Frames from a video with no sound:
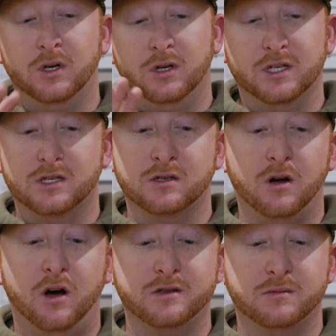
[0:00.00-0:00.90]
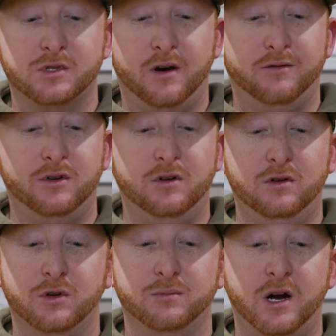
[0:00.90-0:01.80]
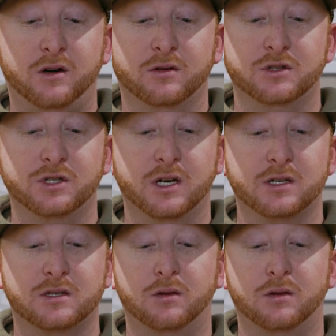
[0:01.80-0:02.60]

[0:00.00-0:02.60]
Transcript: This is an awesome sight for you with micro adjust.